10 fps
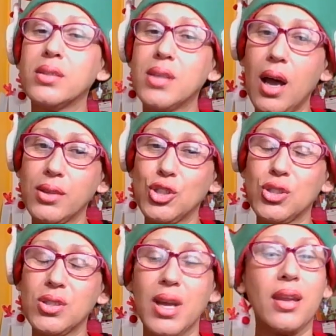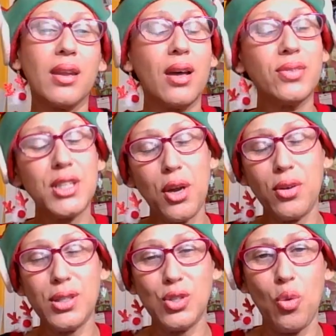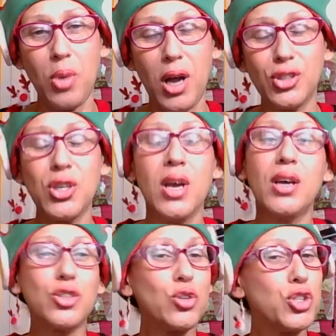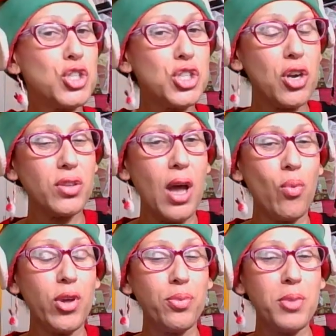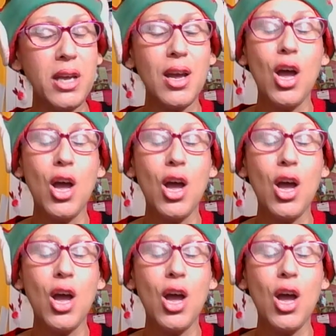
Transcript: touched and loved Terry so much. So she shared that with me.